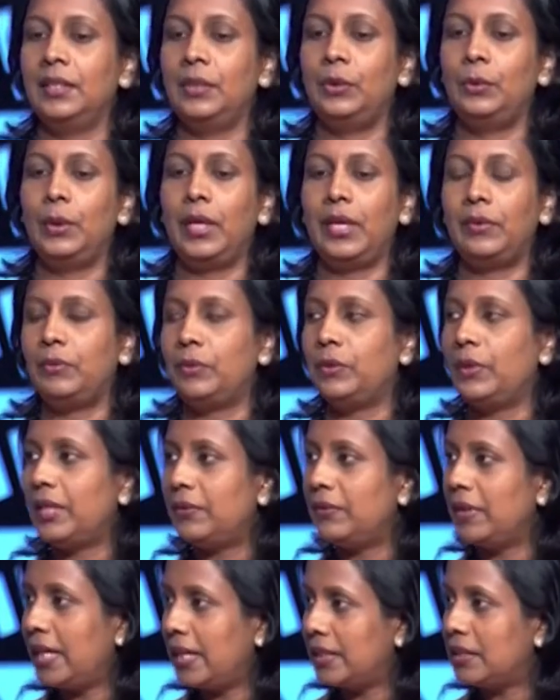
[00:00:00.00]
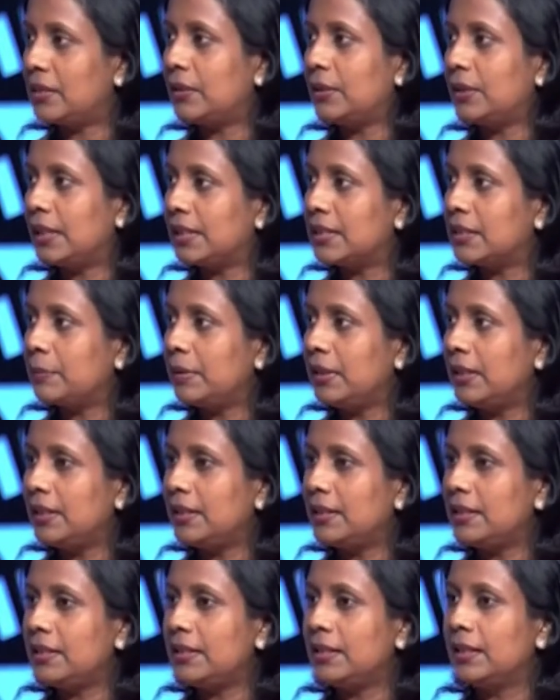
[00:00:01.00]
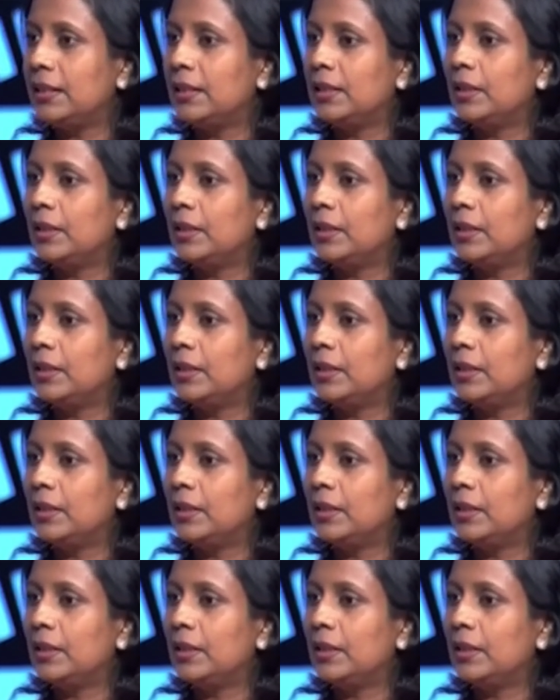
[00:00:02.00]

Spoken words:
you have to have hands-on experience,